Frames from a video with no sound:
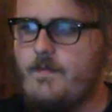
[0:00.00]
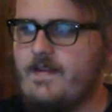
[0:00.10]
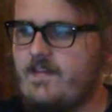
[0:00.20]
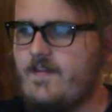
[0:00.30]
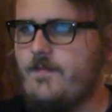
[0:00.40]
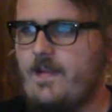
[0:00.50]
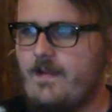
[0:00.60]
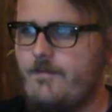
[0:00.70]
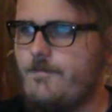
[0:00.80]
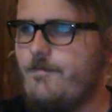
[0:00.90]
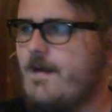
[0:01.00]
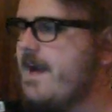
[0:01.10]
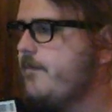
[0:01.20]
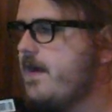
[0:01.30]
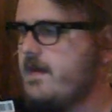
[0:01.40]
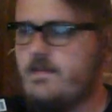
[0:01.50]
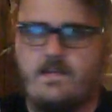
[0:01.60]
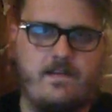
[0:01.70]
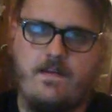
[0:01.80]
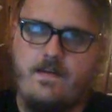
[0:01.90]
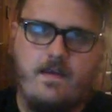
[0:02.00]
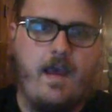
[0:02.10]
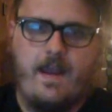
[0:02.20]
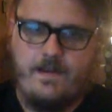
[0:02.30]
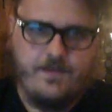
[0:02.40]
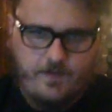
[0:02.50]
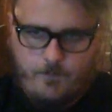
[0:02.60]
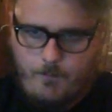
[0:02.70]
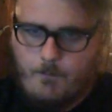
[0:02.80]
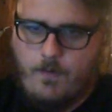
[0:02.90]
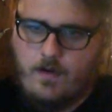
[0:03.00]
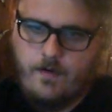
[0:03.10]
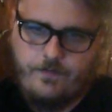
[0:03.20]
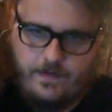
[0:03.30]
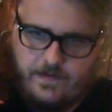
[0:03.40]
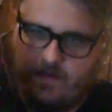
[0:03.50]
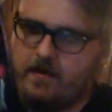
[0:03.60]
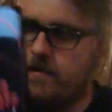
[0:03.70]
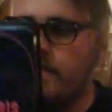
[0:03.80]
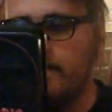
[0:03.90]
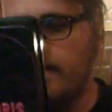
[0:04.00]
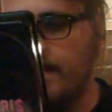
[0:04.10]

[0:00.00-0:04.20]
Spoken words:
I picked this up for like $5, and it's a marvelous deal.